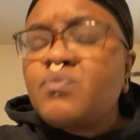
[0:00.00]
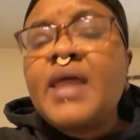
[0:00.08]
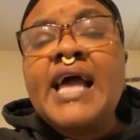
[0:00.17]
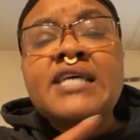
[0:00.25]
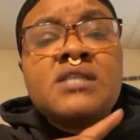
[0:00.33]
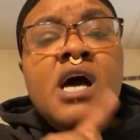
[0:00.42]

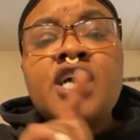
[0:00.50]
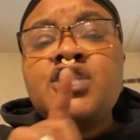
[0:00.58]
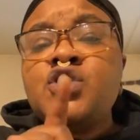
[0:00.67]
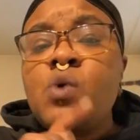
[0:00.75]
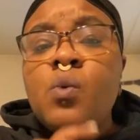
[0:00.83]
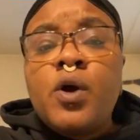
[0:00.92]
As long as
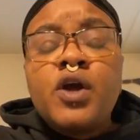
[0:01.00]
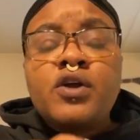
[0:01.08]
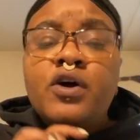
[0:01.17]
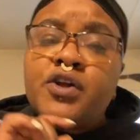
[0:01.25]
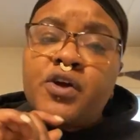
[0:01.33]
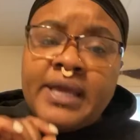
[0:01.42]
you are working
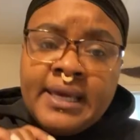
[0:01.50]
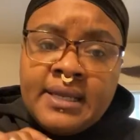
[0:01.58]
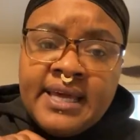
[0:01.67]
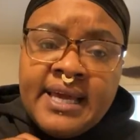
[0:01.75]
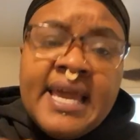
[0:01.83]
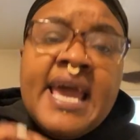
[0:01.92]
on your
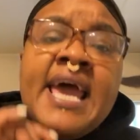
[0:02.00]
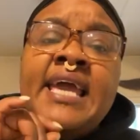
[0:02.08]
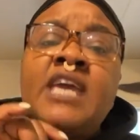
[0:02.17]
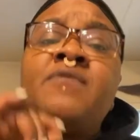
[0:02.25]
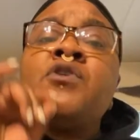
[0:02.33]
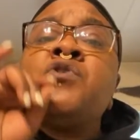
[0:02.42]
healing,
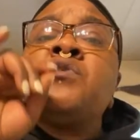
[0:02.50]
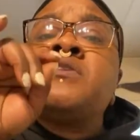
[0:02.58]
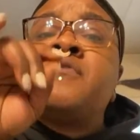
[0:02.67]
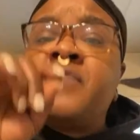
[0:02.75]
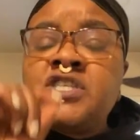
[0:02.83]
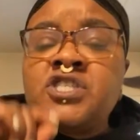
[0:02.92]
even your
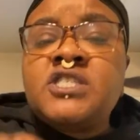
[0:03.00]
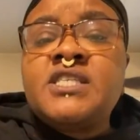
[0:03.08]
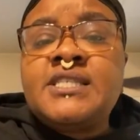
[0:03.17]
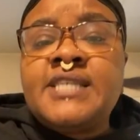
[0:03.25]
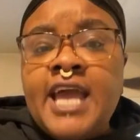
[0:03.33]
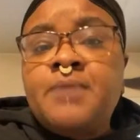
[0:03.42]

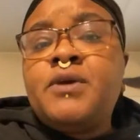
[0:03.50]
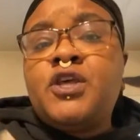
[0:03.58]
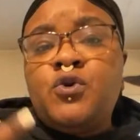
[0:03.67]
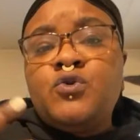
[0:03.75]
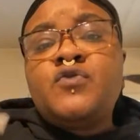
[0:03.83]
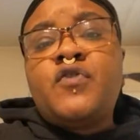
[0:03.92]
deficiencies can be
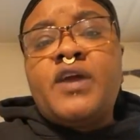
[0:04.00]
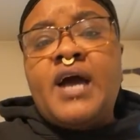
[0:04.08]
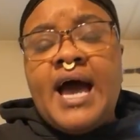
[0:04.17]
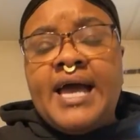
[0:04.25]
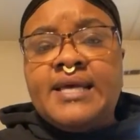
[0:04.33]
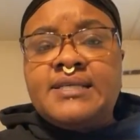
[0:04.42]
used for your
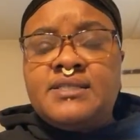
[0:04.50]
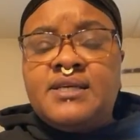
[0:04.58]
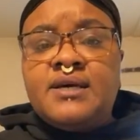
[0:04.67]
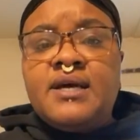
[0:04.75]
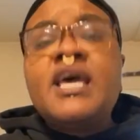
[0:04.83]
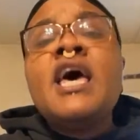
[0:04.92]
highest
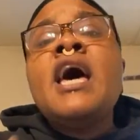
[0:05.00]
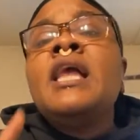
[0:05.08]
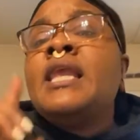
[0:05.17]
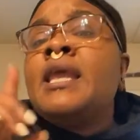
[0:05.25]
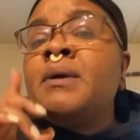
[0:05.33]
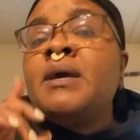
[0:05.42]
good.
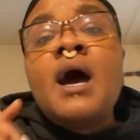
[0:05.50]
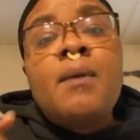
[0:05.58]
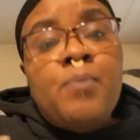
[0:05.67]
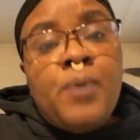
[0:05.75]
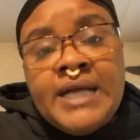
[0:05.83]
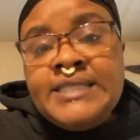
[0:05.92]
Let me
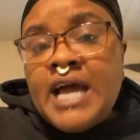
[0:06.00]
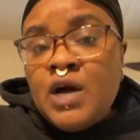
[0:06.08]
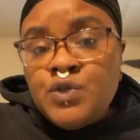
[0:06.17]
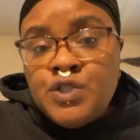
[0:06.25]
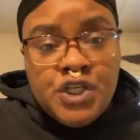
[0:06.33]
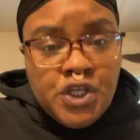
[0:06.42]
break
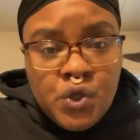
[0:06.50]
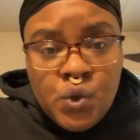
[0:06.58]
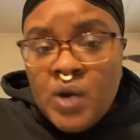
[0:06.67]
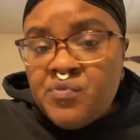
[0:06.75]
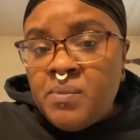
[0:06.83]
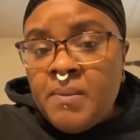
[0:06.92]
down to you
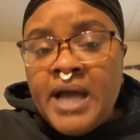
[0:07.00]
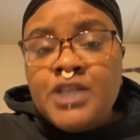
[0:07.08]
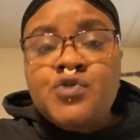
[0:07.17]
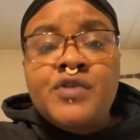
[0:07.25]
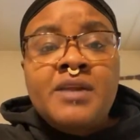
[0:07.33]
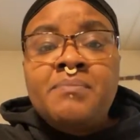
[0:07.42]
and remind
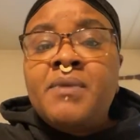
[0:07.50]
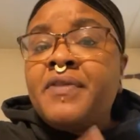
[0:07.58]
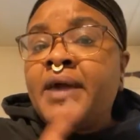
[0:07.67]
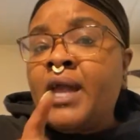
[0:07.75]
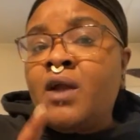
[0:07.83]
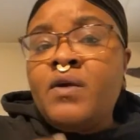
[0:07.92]
you that Mother
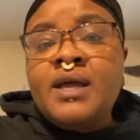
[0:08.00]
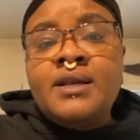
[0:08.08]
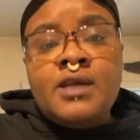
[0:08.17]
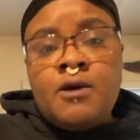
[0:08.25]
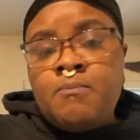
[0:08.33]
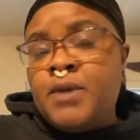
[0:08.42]
Harriet
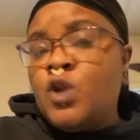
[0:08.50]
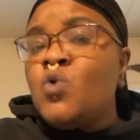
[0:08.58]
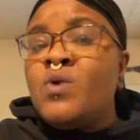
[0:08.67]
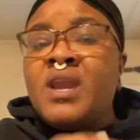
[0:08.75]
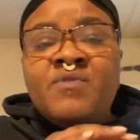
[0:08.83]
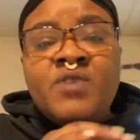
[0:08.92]
Tubman,
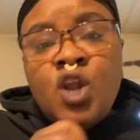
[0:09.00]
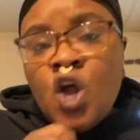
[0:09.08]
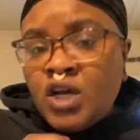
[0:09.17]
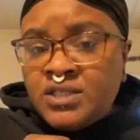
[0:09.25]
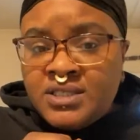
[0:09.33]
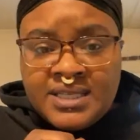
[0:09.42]
who never
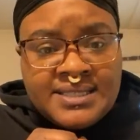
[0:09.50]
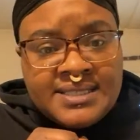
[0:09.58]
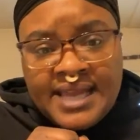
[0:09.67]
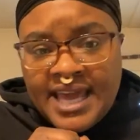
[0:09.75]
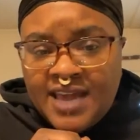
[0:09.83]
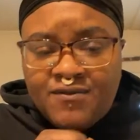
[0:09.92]
lost a
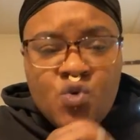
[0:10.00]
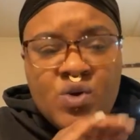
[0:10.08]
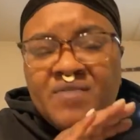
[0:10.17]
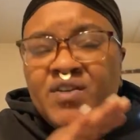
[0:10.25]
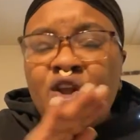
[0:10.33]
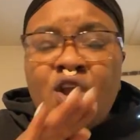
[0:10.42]
slave, who
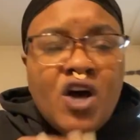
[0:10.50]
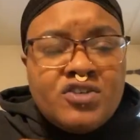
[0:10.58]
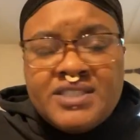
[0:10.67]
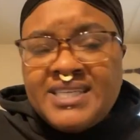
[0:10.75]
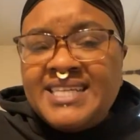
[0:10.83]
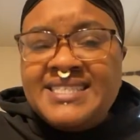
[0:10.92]
never
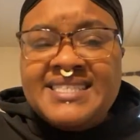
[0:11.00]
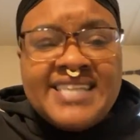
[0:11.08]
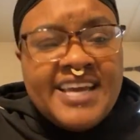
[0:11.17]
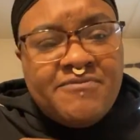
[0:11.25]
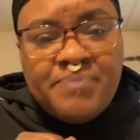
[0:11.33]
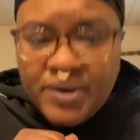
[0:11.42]
lost an
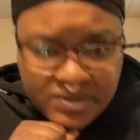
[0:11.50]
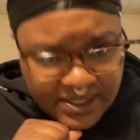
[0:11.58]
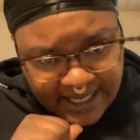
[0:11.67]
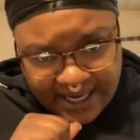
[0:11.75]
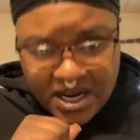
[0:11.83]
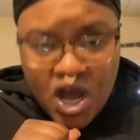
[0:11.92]
enslaved person,